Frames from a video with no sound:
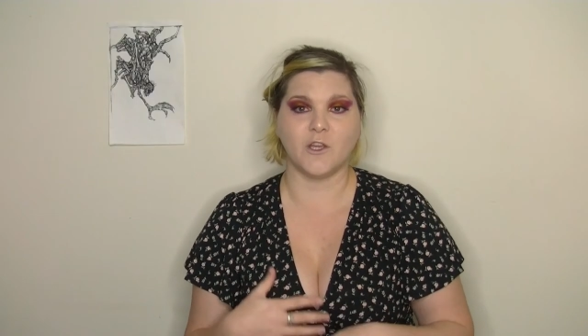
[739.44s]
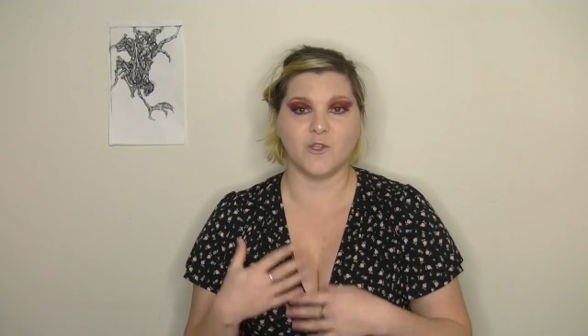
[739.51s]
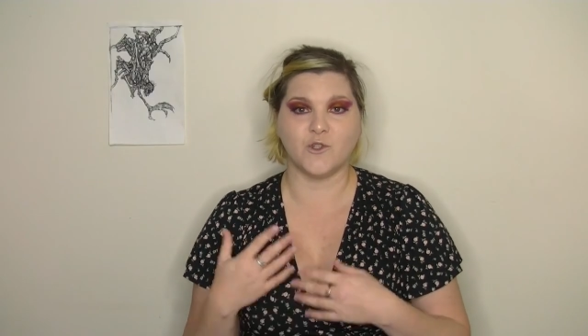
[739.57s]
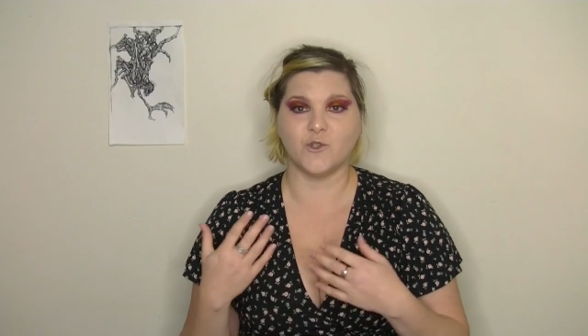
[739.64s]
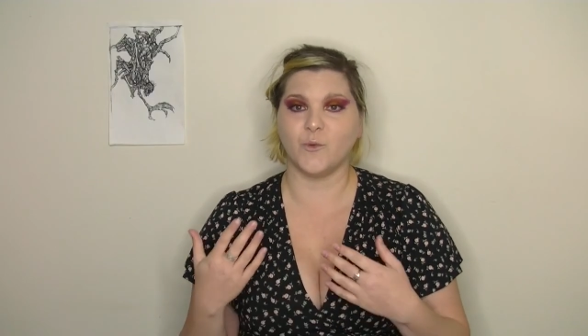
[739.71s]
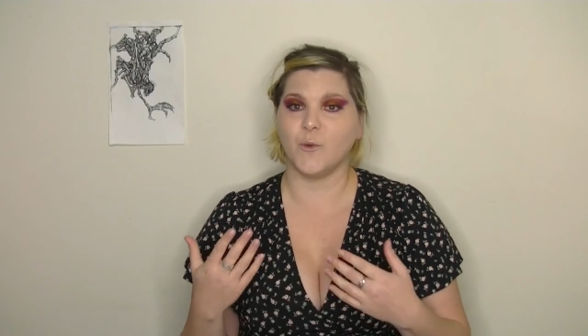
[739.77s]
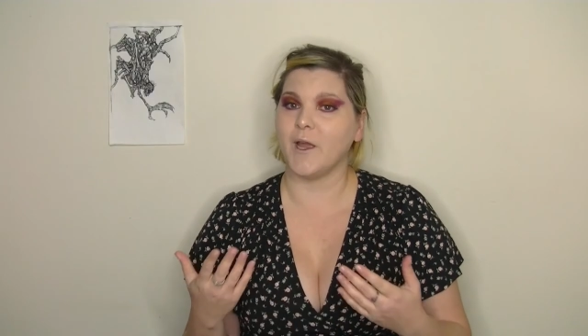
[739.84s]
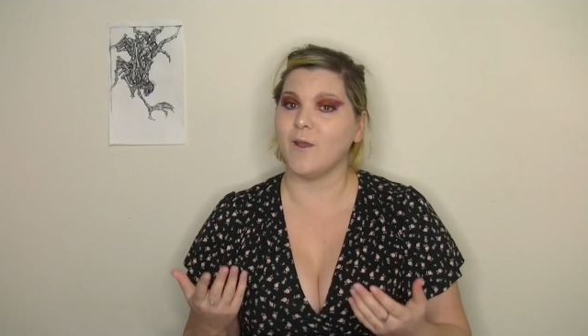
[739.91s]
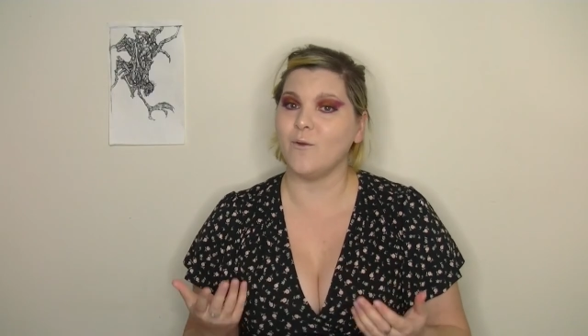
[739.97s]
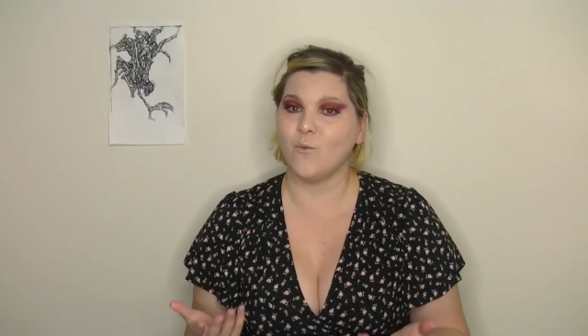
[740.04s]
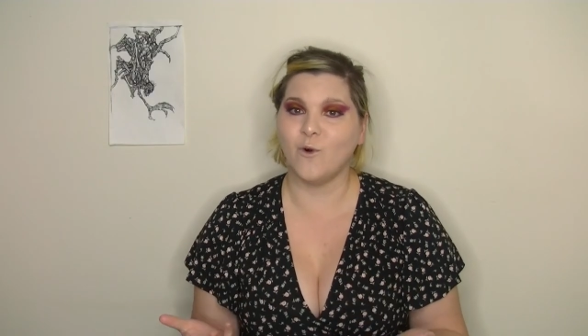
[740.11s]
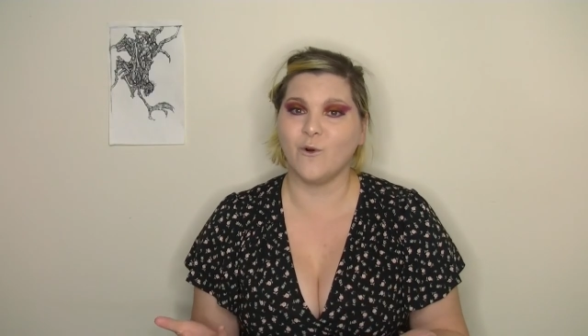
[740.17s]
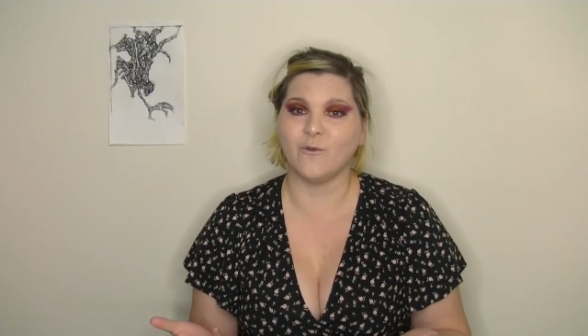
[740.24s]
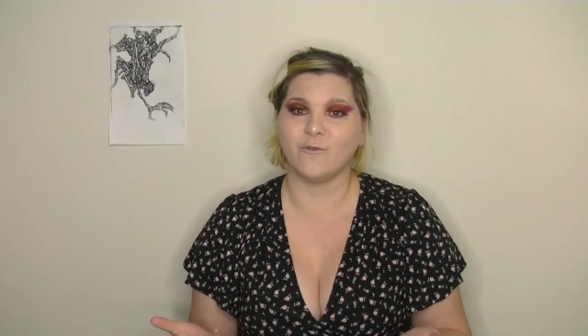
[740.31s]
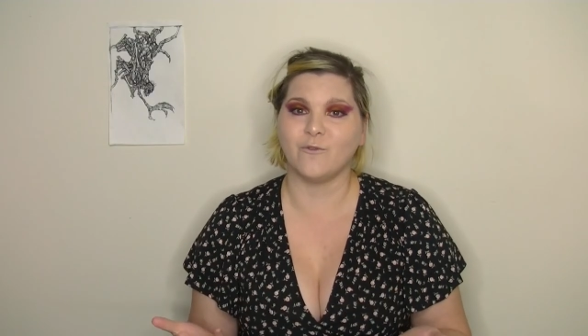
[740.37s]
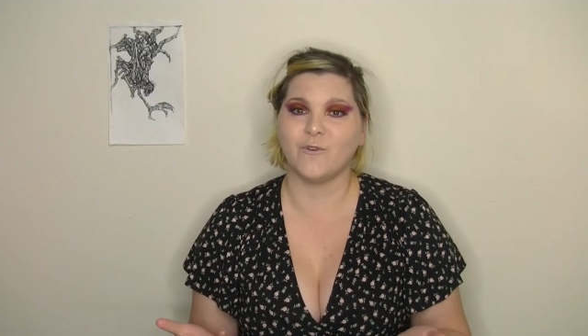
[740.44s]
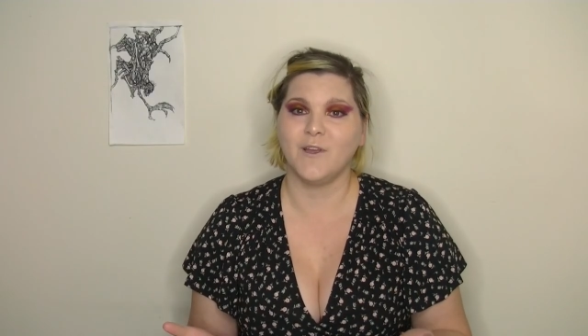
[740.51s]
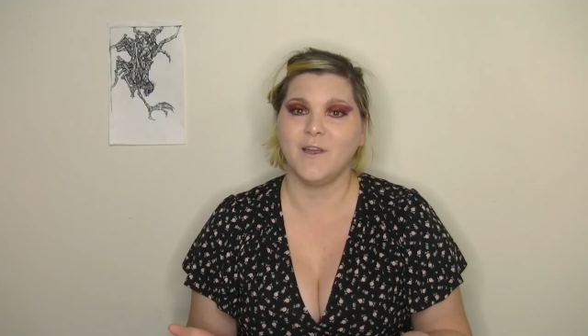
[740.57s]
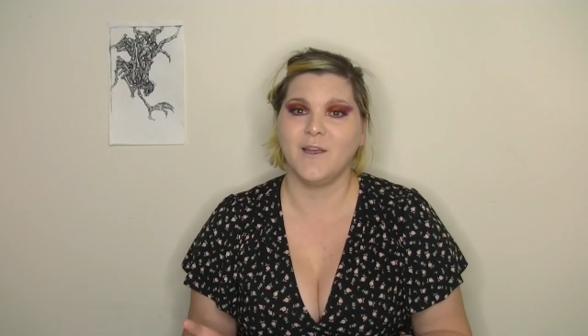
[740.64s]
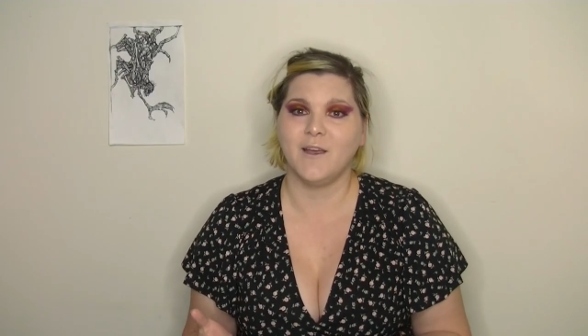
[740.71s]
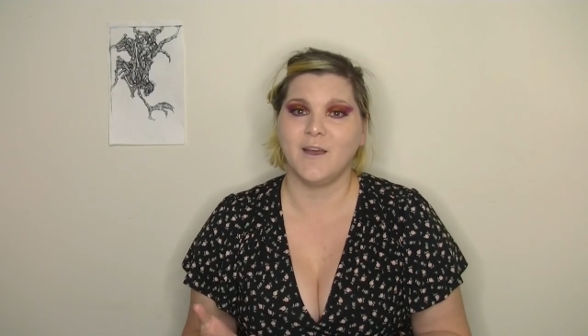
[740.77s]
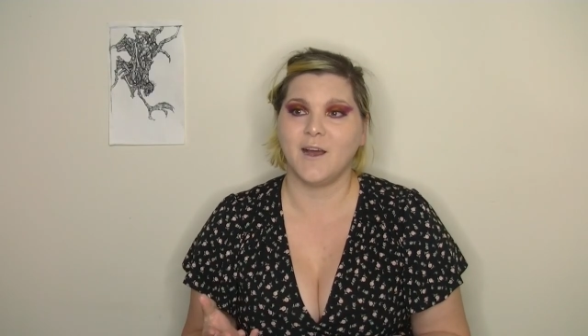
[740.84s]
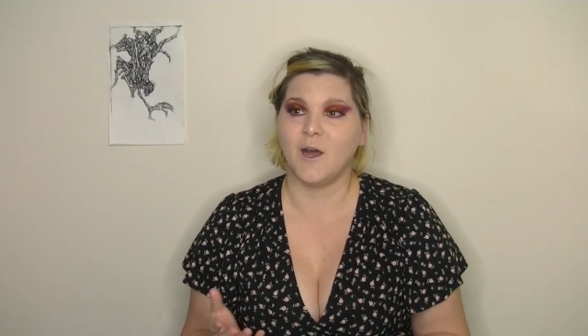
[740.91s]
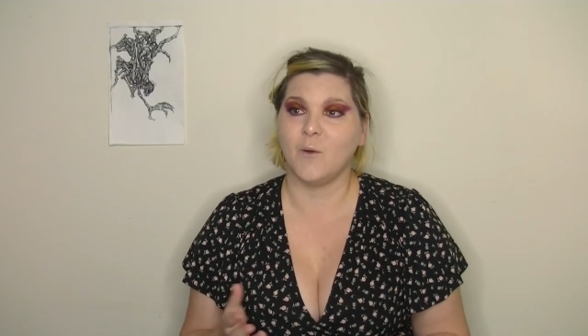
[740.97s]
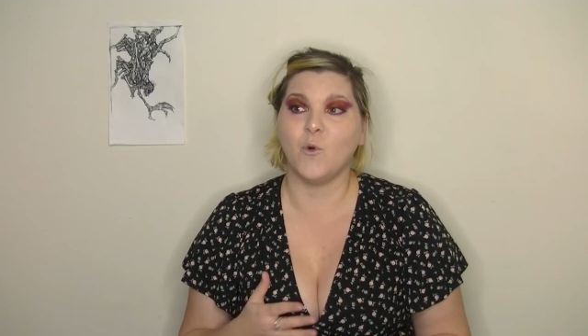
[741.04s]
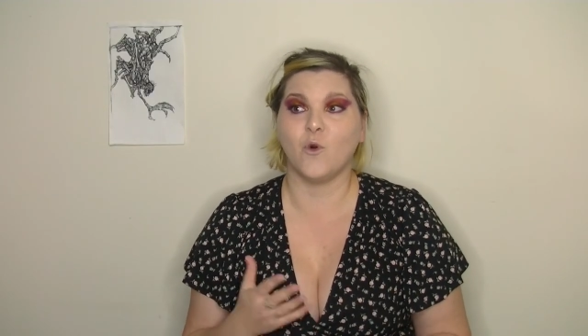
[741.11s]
into a wolf um,